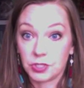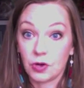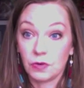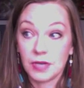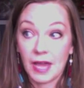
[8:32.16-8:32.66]

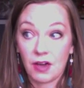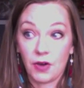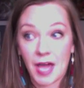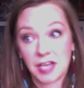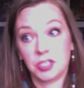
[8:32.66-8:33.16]
So
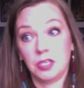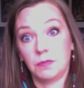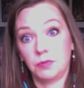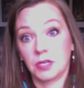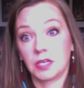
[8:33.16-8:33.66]
now, actually,
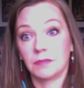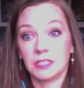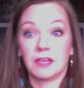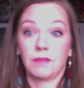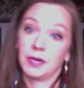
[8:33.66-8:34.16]
the porn
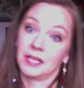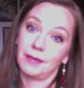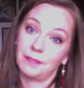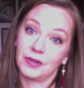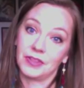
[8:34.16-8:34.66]
companies have
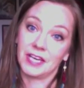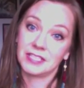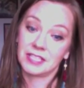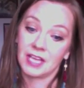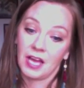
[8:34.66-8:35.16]
picked up on
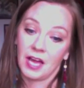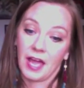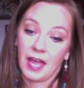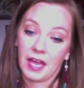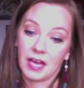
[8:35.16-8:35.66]
this,
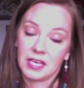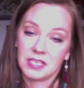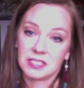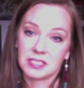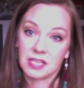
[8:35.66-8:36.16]

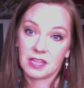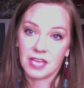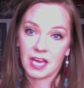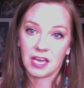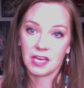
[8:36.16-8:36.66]
and
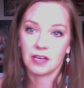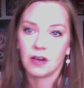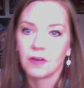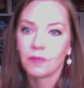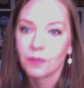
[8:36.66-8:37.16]

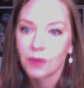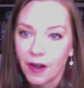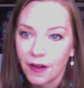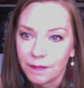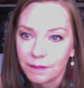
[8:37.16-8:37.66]
they,
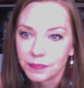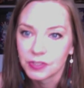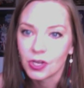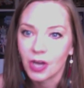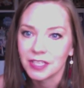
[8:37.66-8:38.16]

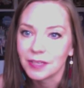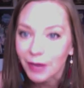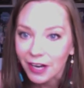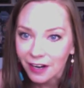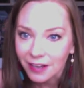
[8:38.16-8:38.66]
Naughty
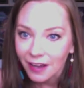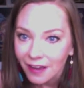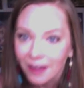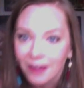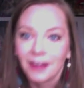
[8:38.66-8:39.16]

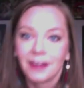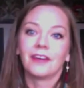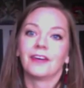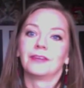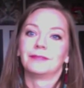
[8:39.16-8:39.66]
America,
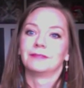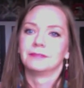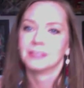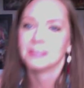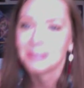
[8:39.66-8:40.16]

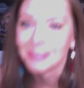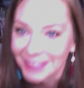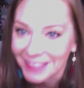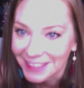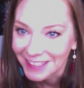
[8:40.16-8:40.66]
is
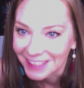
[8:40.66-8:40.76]
that right?